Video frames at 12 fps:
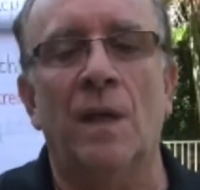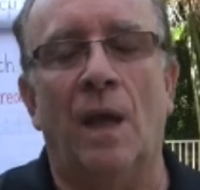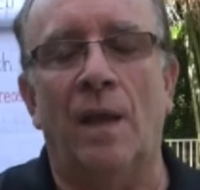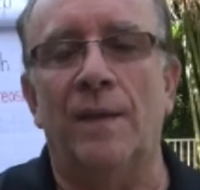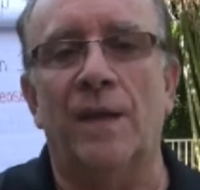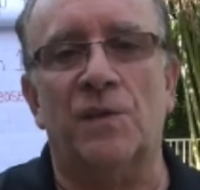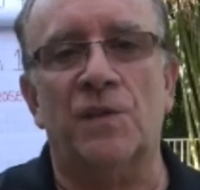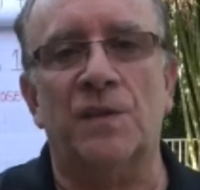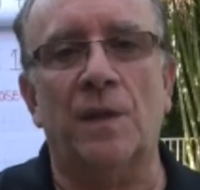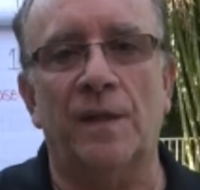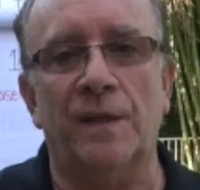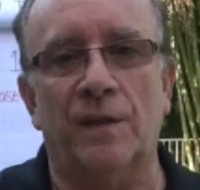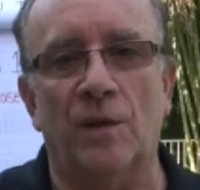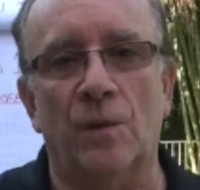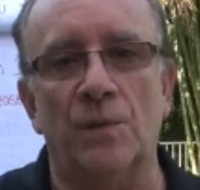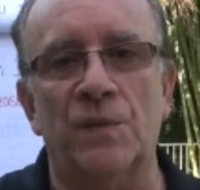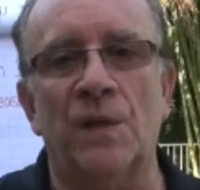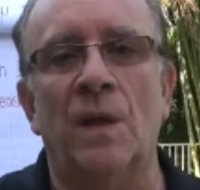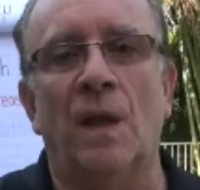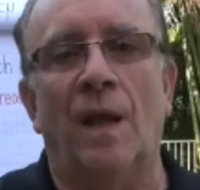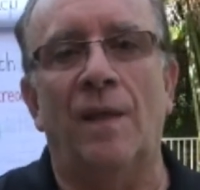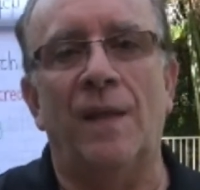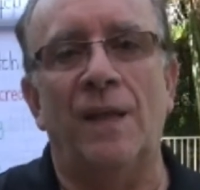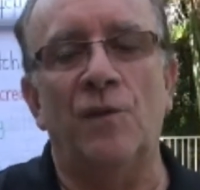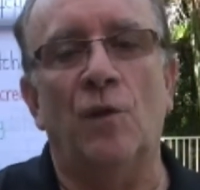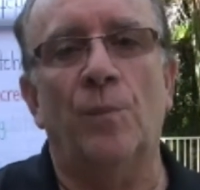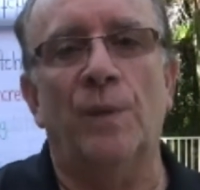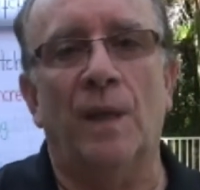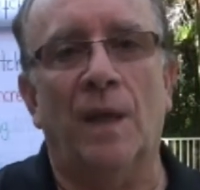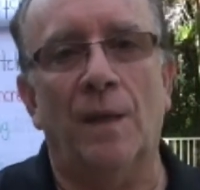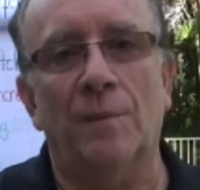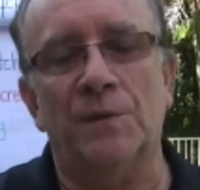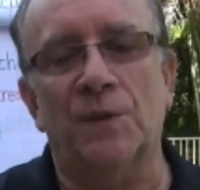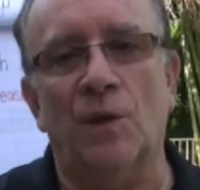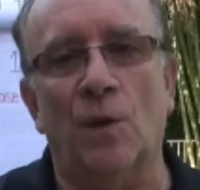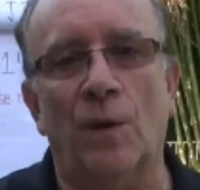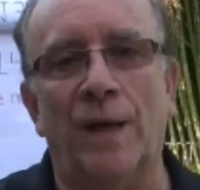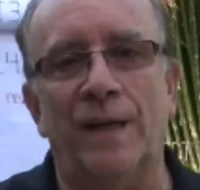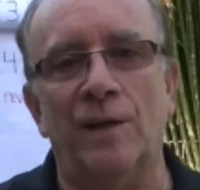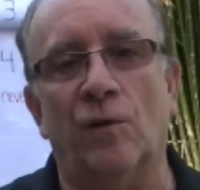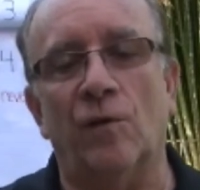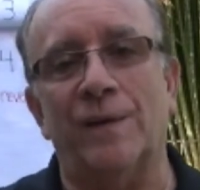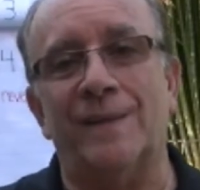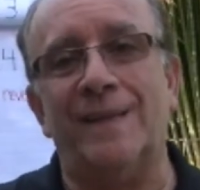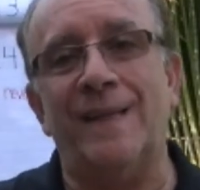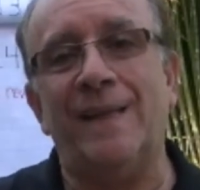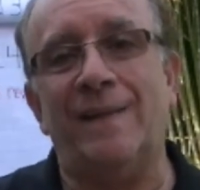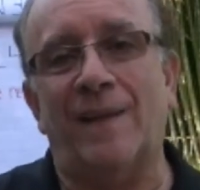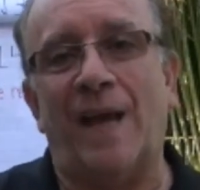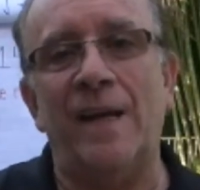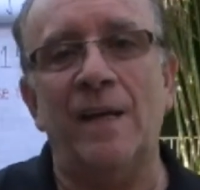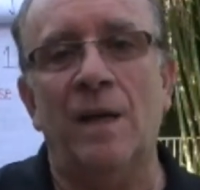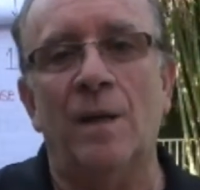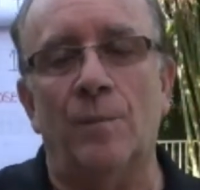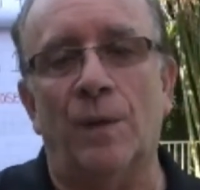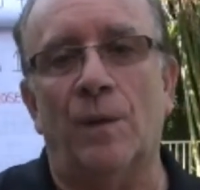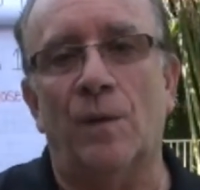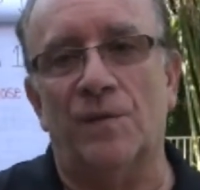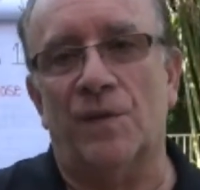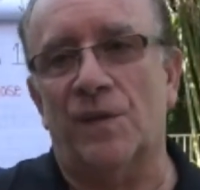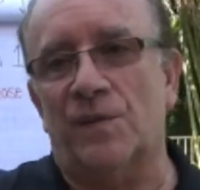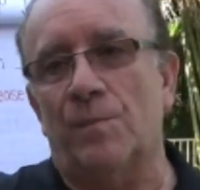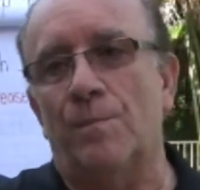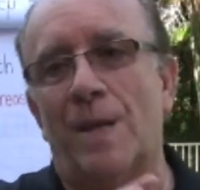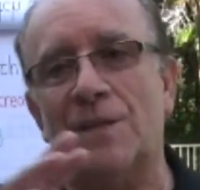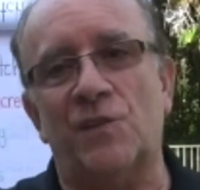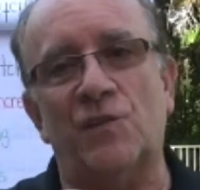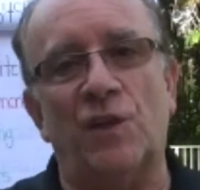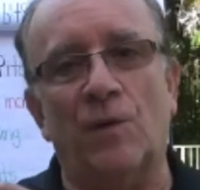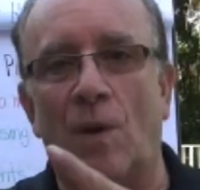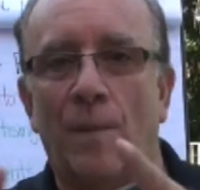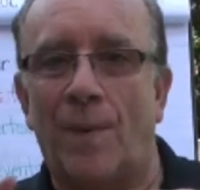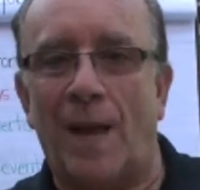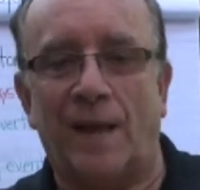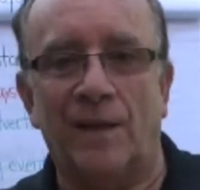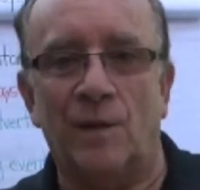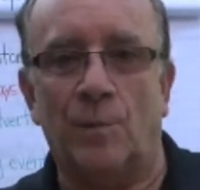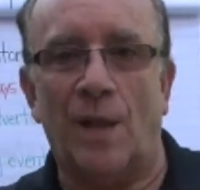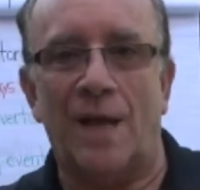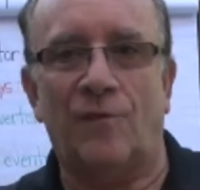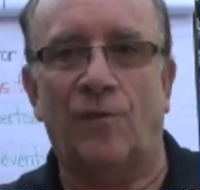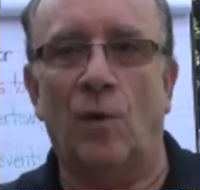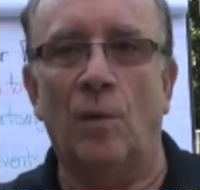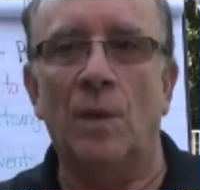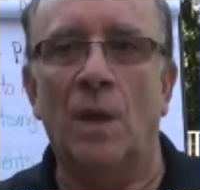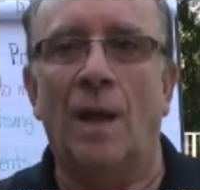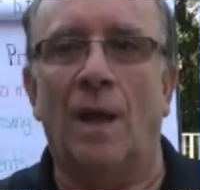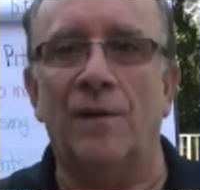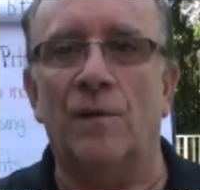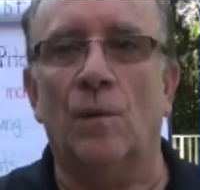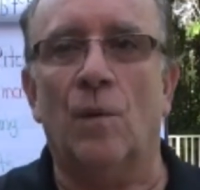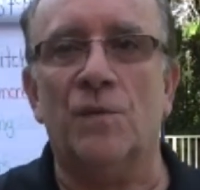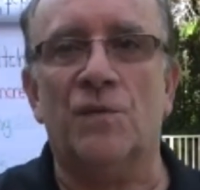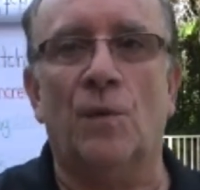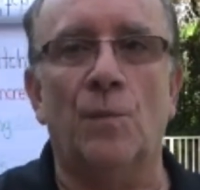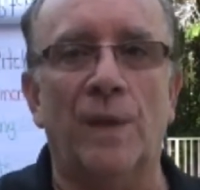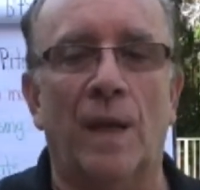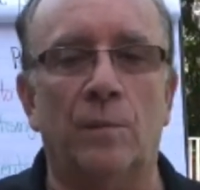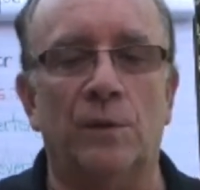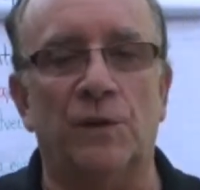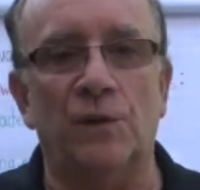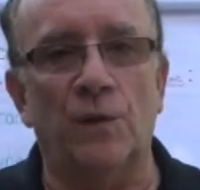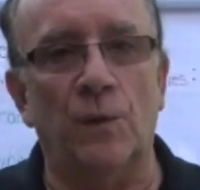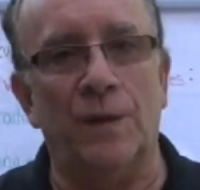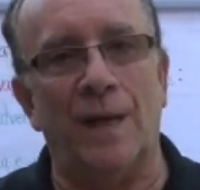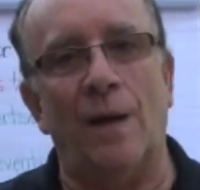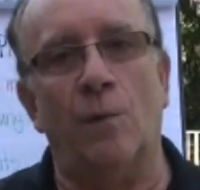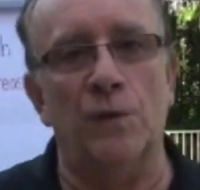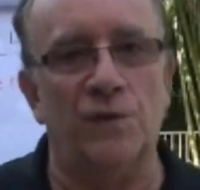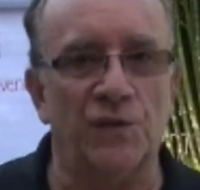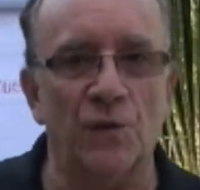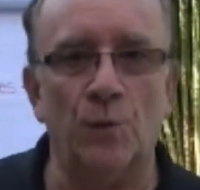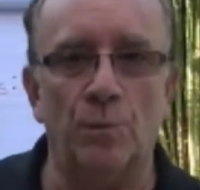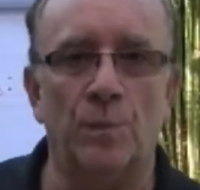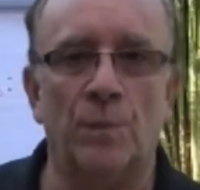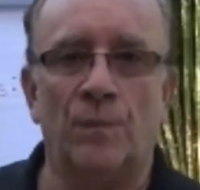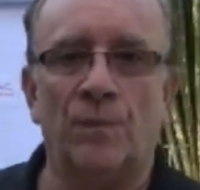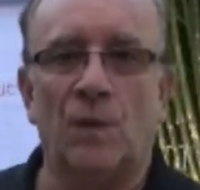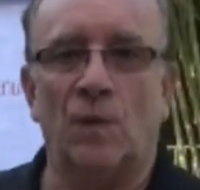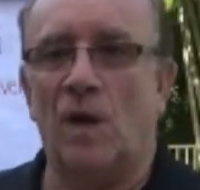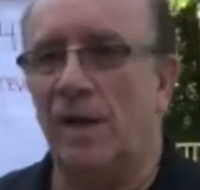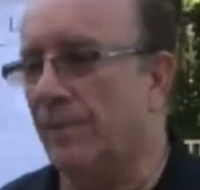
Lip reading: And they'll study those. And then you'll be able to go ahead and critique that because there's messaging right back in the platform. And you'll also be able to do it now with Zoom, right?